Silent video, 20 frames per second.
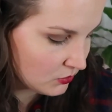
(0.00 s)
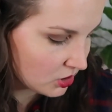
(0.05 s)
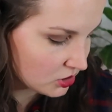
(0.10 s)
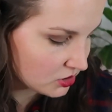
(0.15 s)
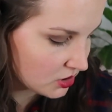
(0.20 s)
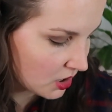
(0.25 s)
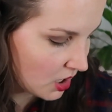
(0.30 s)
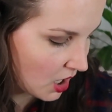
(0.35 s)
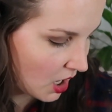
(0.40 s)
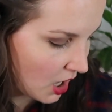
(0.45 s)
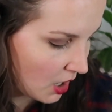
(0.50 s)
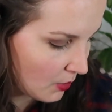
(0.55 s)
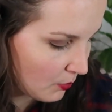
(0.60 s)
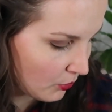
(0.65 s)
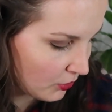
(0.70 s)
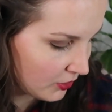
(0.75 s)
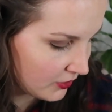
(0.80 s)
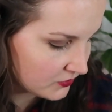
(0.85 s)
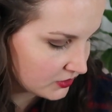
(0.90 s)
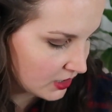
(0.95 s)
There's a
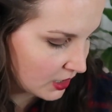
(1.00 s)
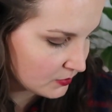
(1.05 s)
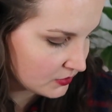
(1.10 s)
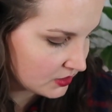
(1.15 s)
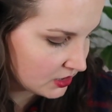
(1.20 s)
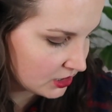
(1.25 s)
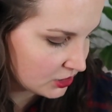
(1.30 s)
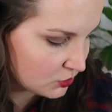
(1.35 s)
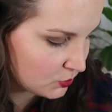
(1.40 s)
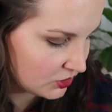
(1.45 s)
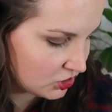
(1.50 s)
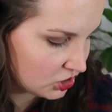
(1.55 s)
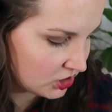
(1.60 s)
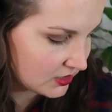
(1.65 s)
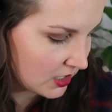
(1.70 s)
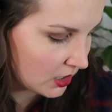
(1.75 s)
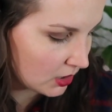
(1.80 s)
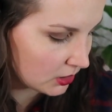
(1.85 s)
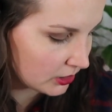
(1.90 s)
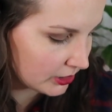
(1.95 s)
couple of times that it
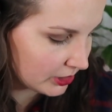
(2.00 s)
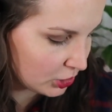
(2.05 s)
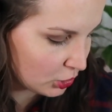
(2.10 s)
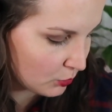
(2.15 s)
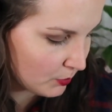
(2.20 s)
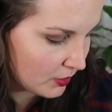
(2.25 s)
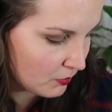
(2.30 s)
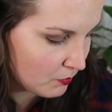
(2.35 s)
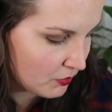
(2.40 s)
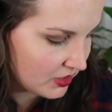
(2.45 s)
switches a little bit,